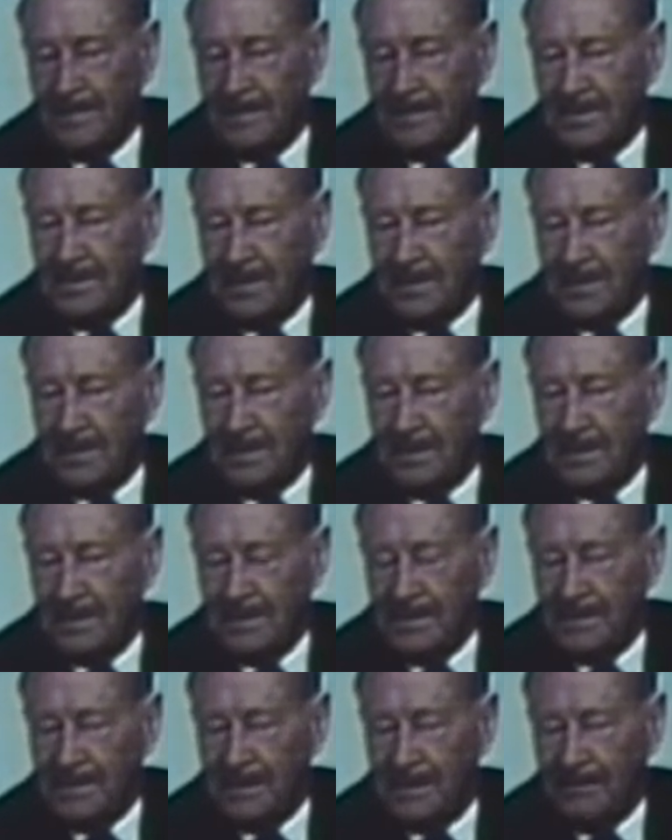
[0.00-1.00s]
not
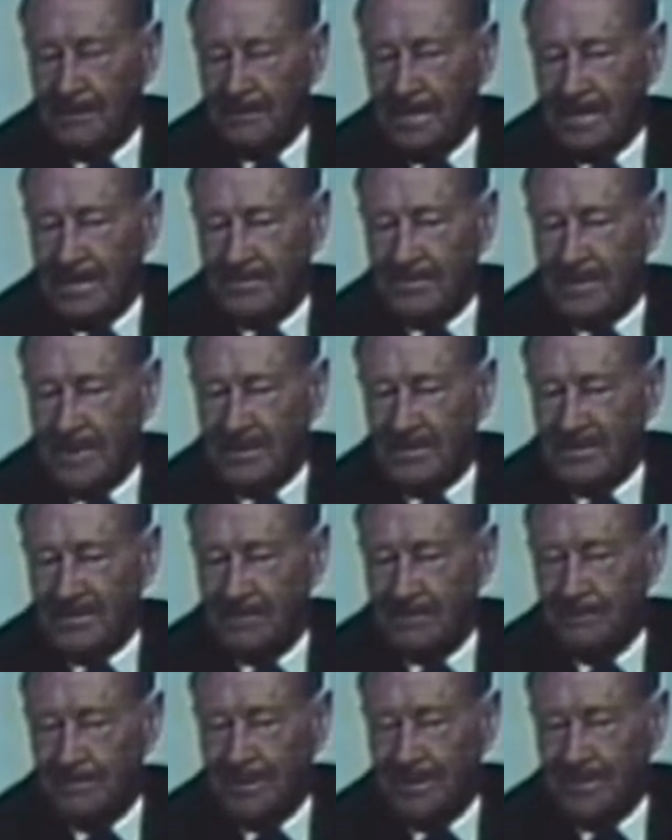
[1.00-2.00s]
a, a uh, bath mat or
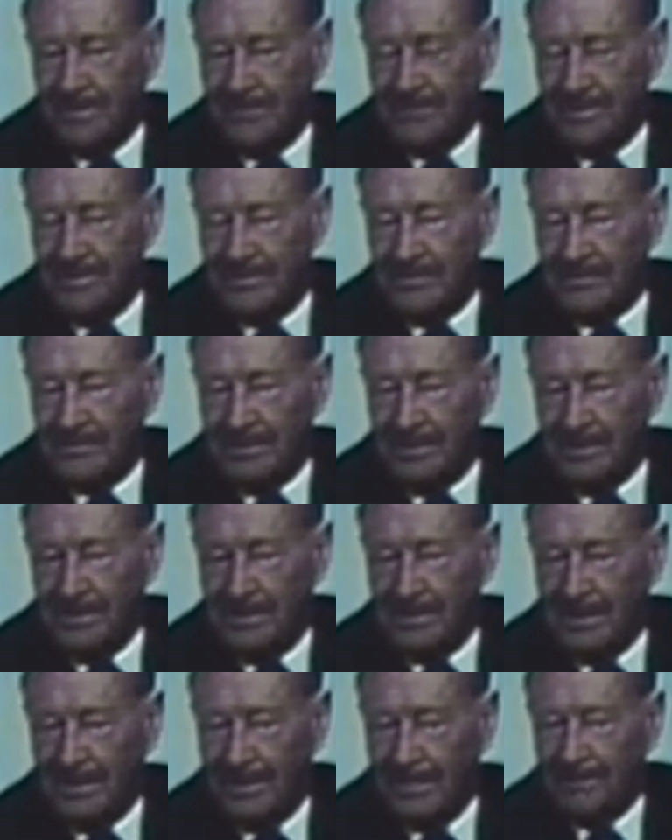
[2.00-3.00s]
something, but if there's
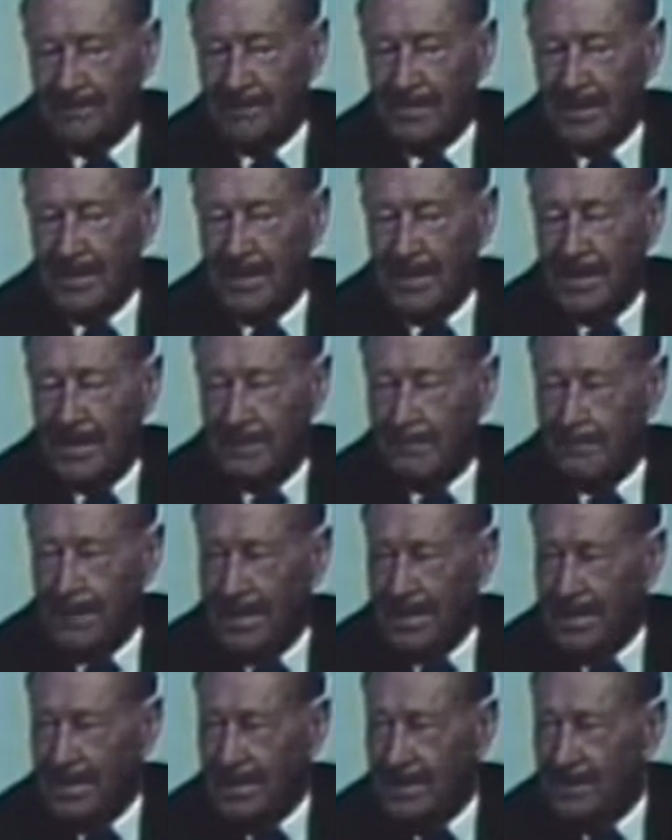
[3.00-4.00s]
a uh,
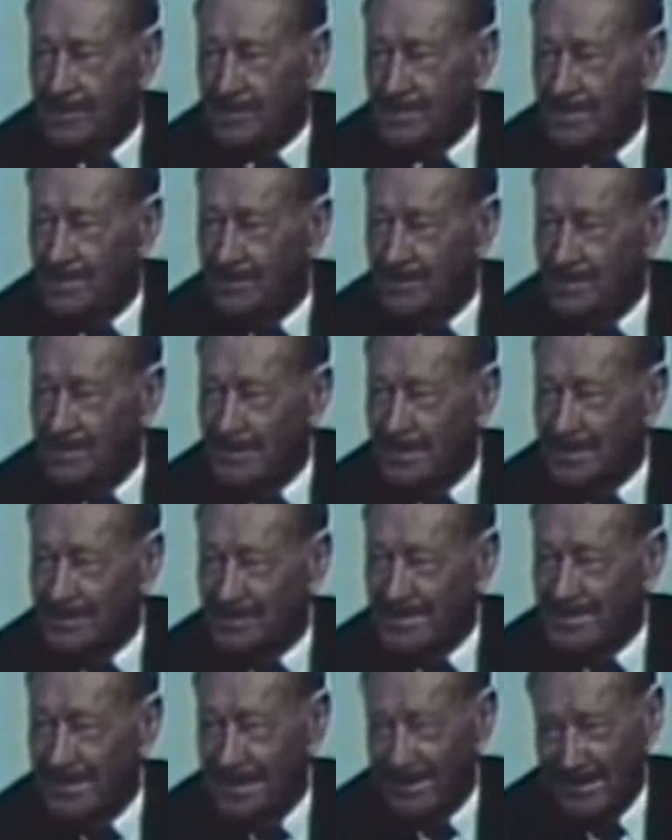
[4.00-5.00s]
painting or something
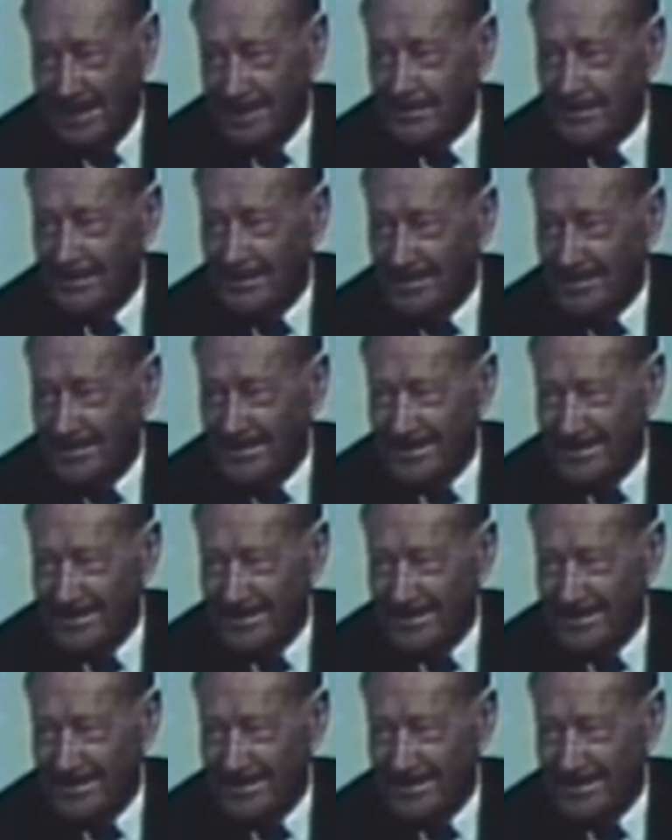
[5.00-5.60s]
missing, they'll, have, they, will